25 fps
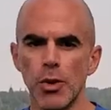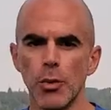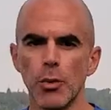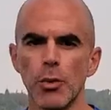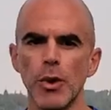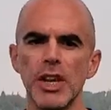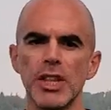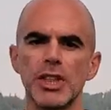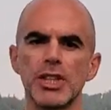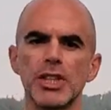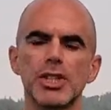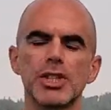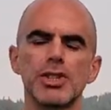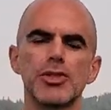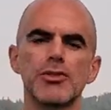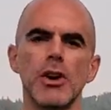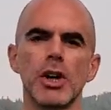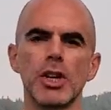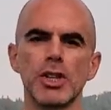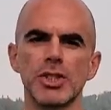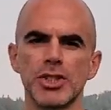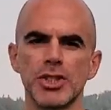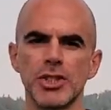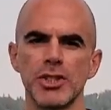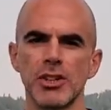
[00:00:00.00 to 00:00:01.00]
with
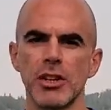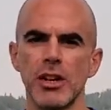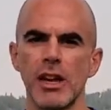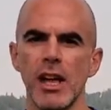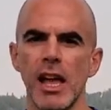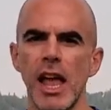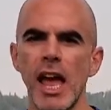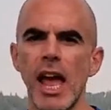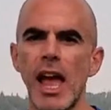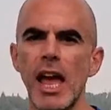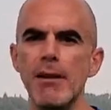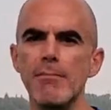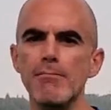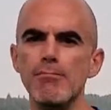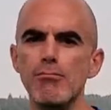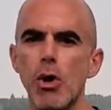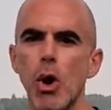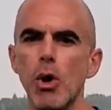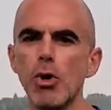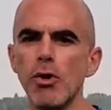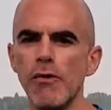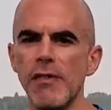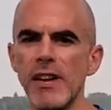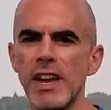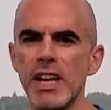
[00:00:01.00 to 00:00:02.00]
structure and
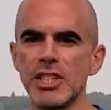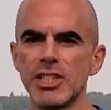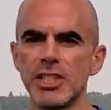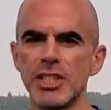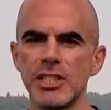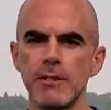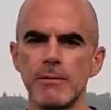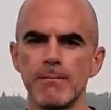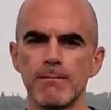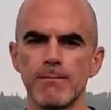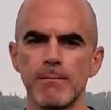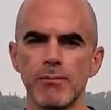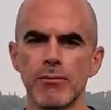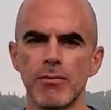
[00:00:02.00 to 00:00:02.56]
motivation